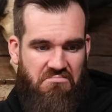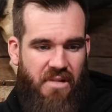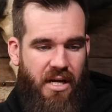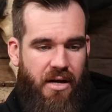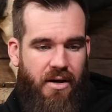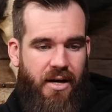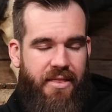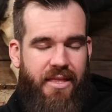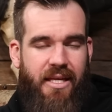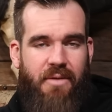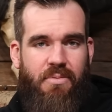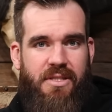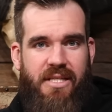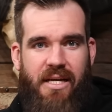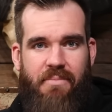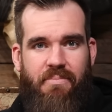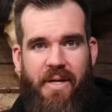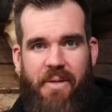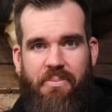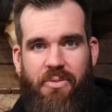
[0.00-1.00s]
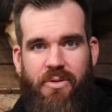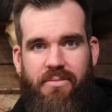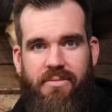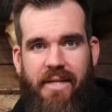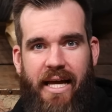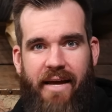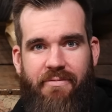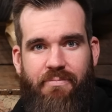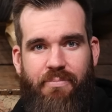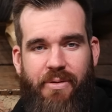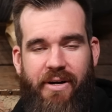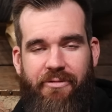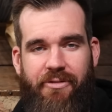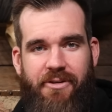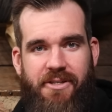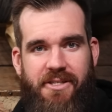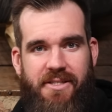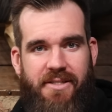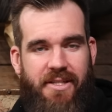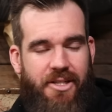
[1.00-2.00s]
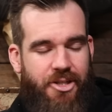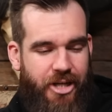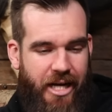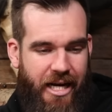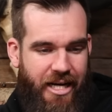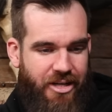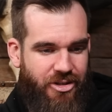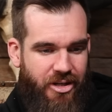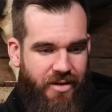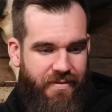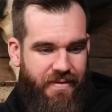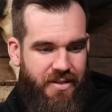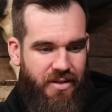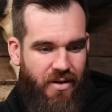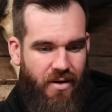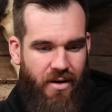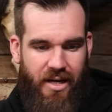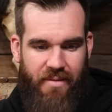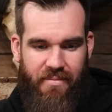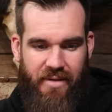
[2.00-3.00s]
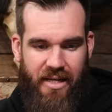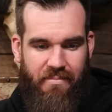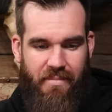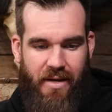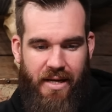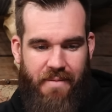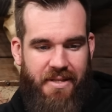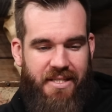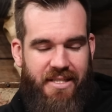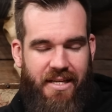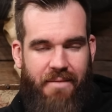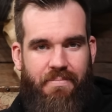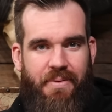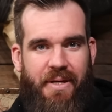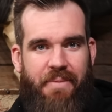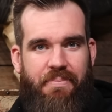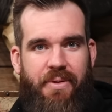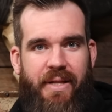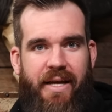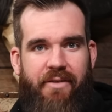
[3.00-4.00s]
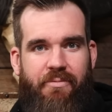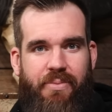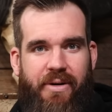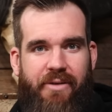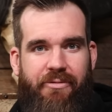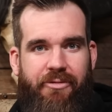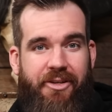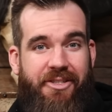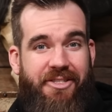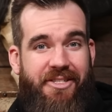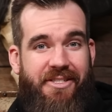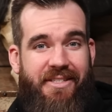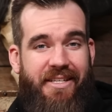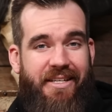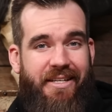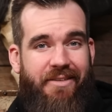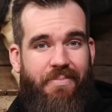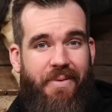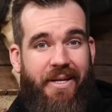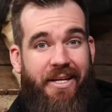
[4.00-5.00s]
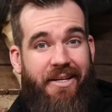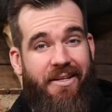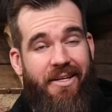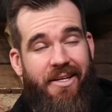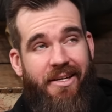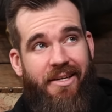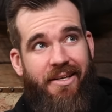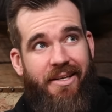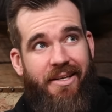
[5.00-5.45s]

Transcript: No, I think some people have preferences that change over time, and maybe some people have preferences that have been